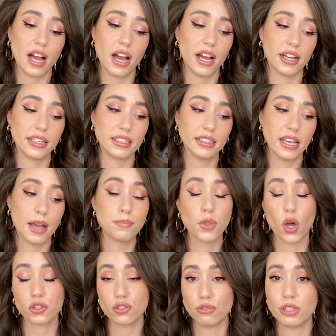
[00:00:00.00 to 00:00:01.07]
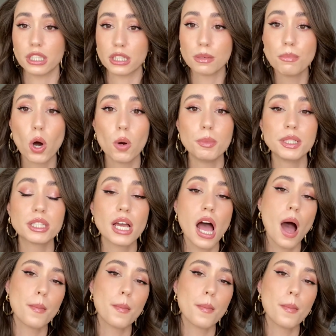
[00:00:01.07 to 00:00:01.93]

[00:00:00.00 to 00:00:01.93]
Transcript: I am not doing at the moment,